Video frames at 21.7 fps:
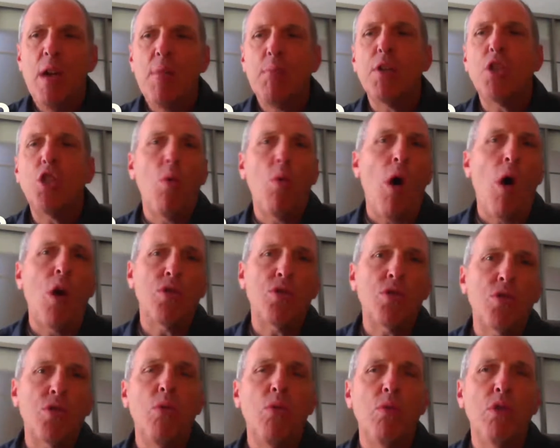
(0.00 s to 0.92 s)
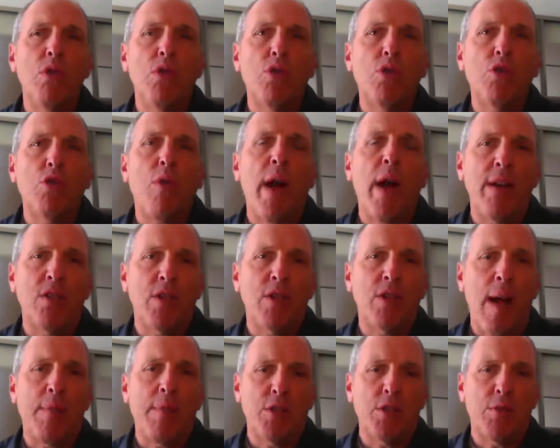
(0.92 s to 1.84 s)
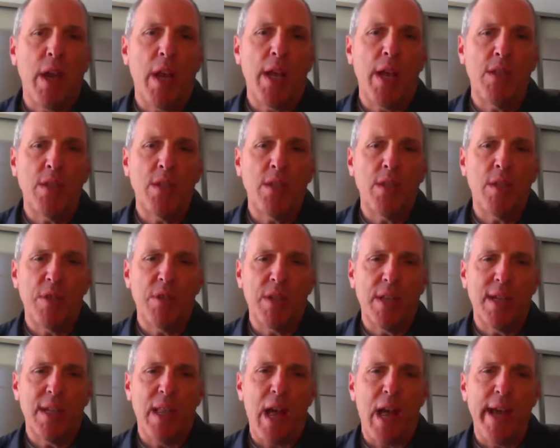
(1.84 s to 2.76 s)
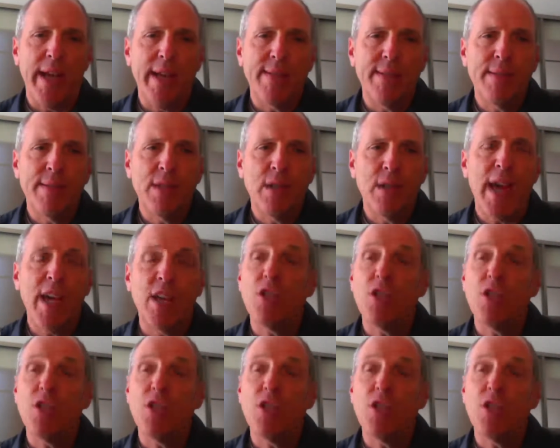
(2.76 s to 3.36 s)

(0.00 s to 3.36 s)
but you also try to establish a relationship with the client, okay?